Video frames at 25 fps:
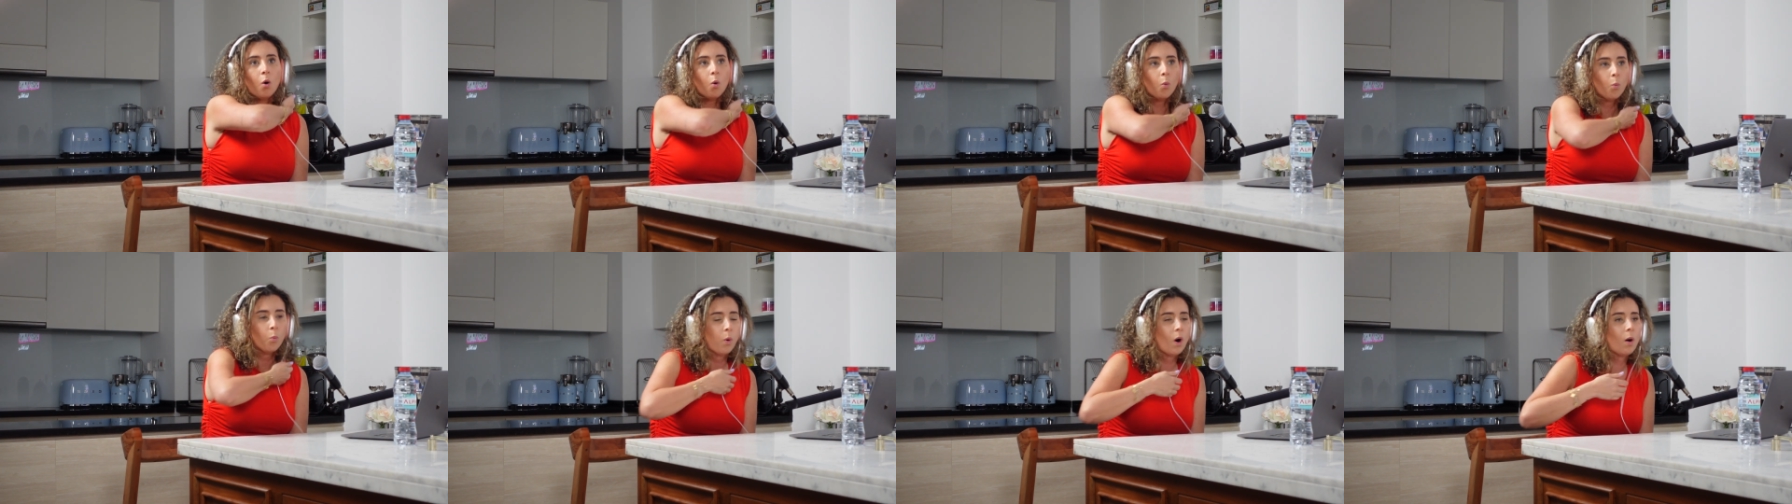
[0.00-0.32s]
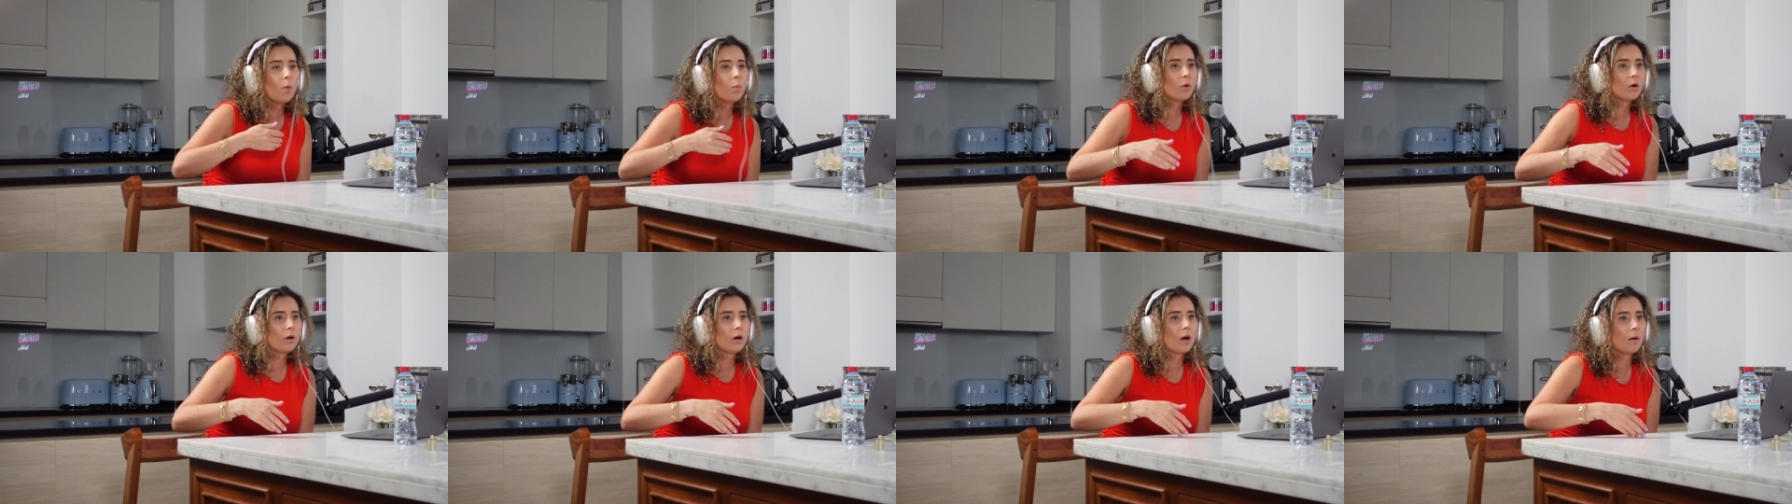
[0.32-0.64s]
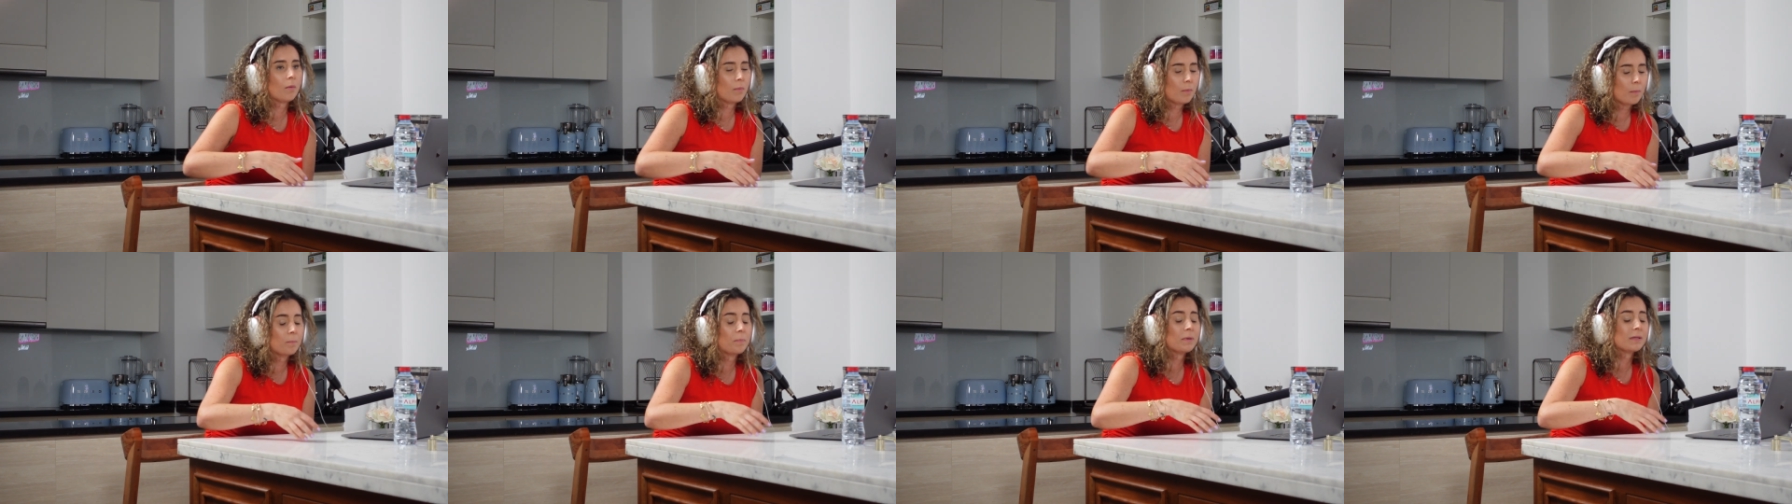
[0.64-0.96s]
what
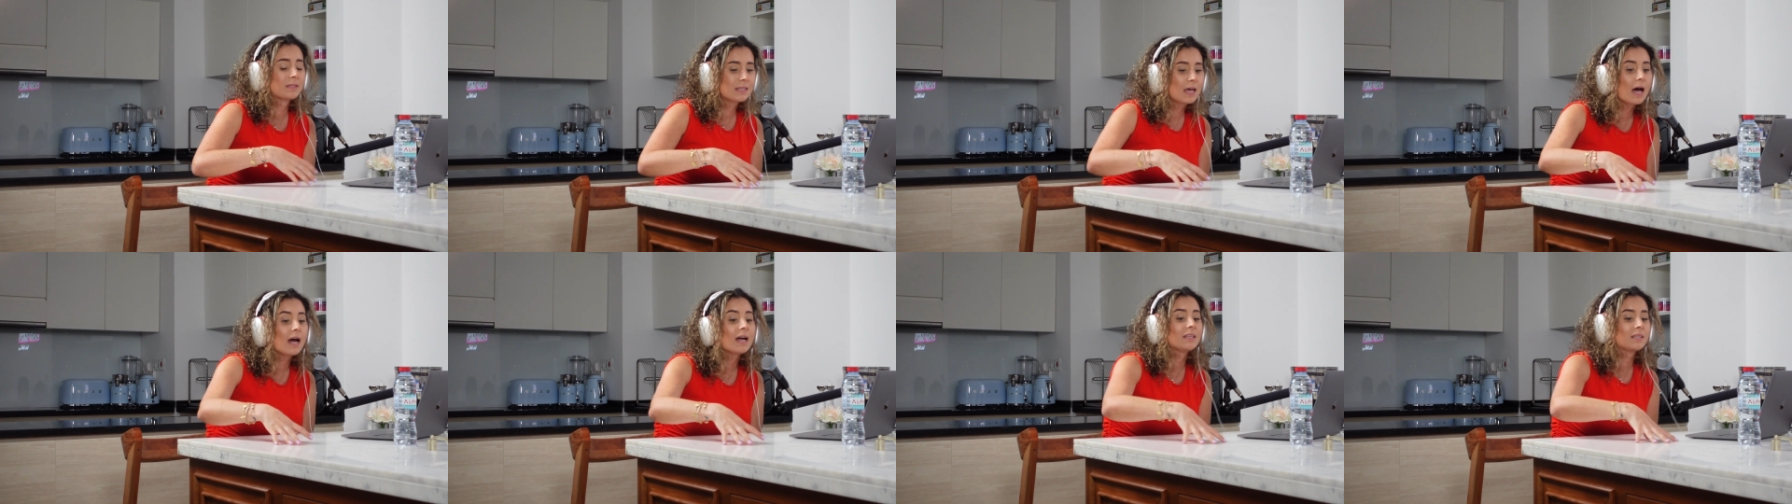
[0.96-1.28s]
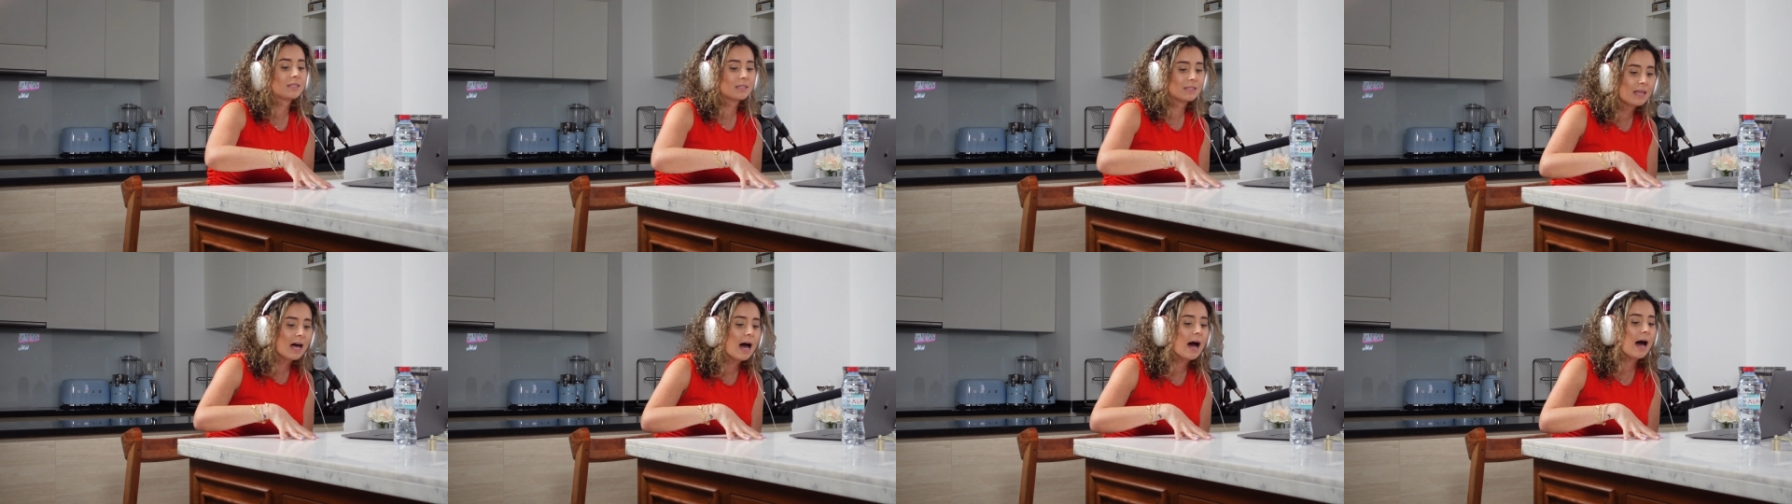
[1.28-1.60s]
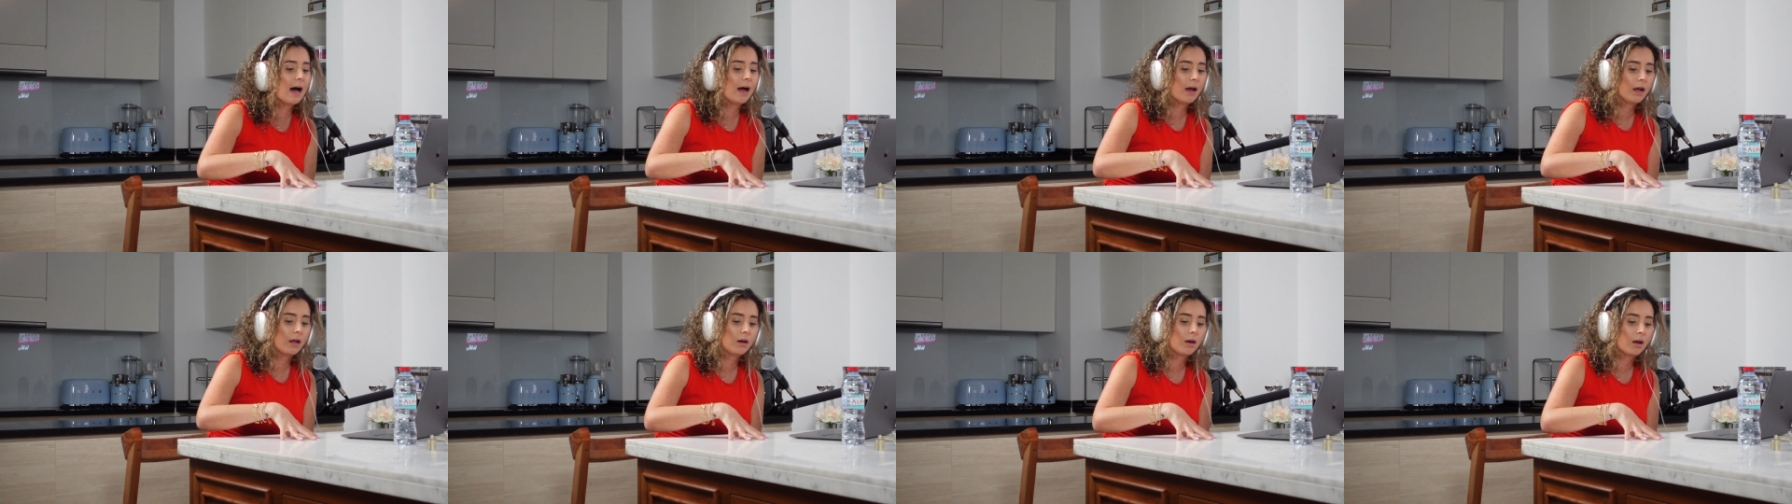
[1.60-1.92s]
would, besides
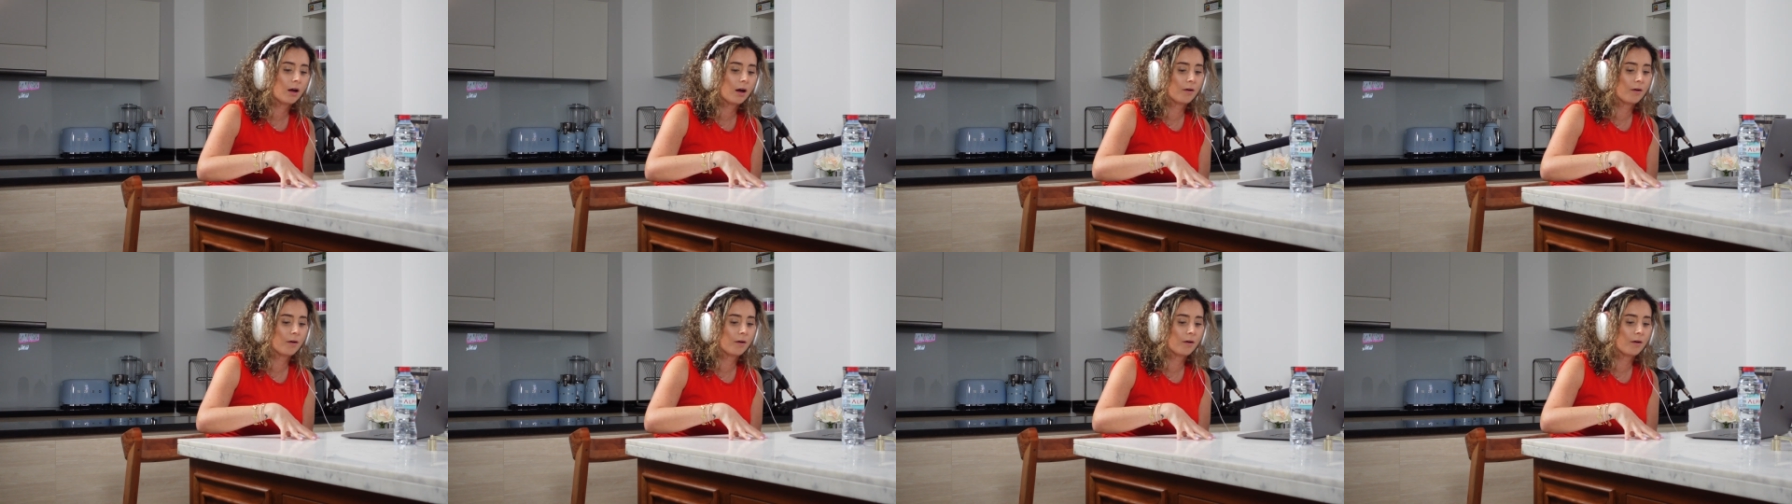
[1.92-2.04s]
that,